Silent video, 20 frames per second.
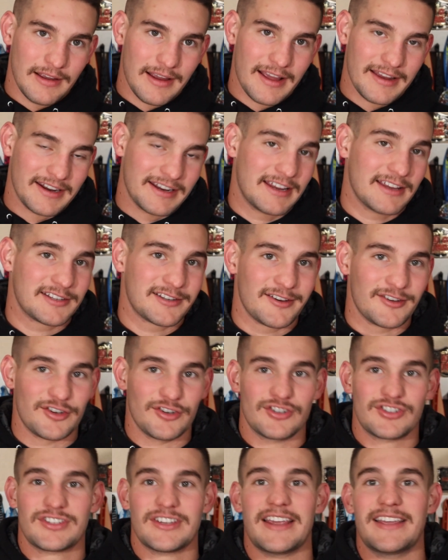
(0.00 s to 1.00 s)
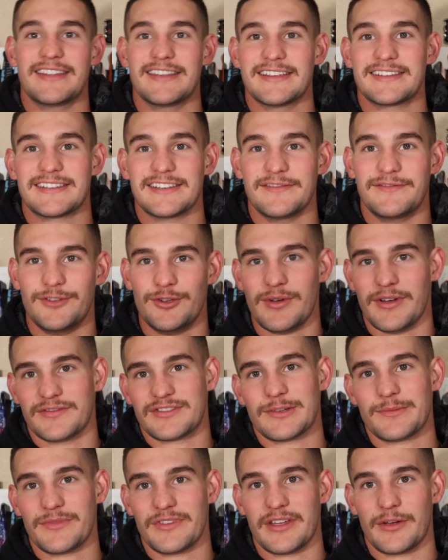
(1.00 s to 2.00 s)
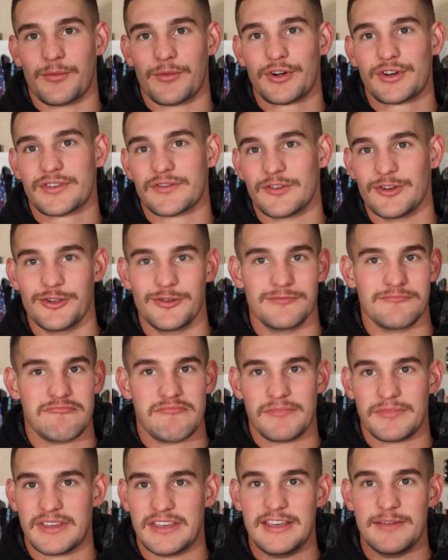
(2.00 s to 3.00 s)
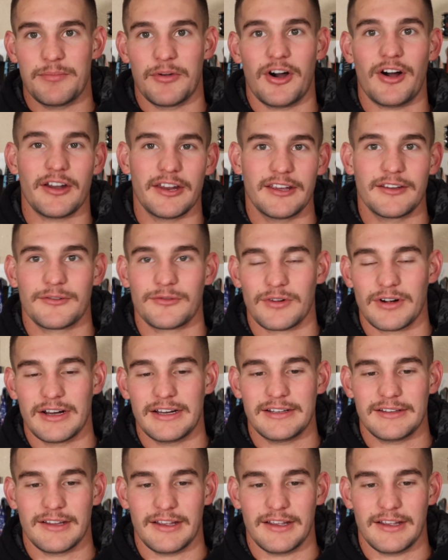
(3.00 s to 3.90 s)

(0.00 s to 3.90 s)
And I guess I should say this, if you have something that works for you, keep on it, right?